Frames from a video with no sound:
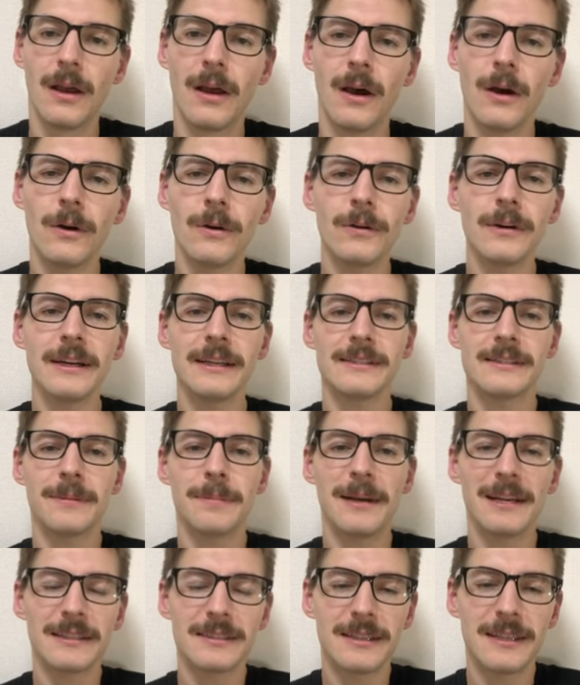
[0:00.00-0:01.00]
All right, so
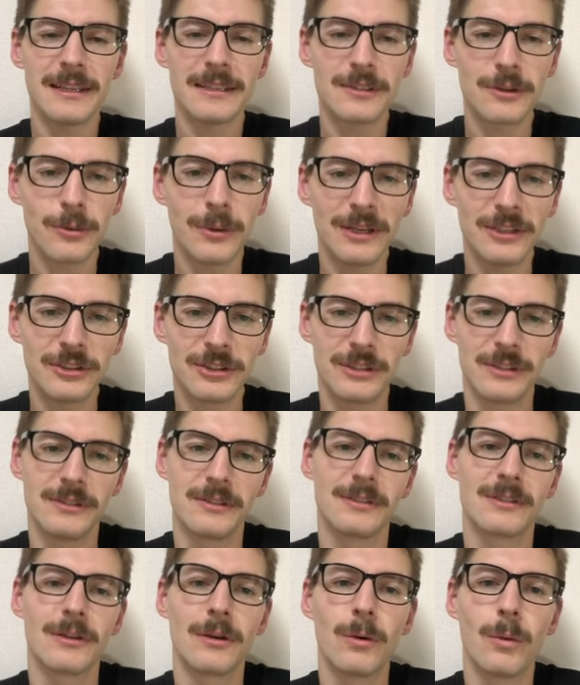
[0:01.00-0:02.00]
back to these
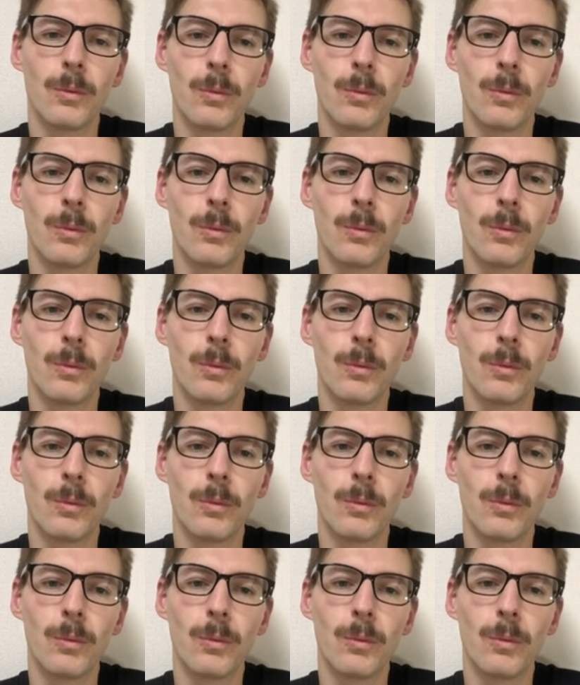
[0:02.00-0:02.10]
questions.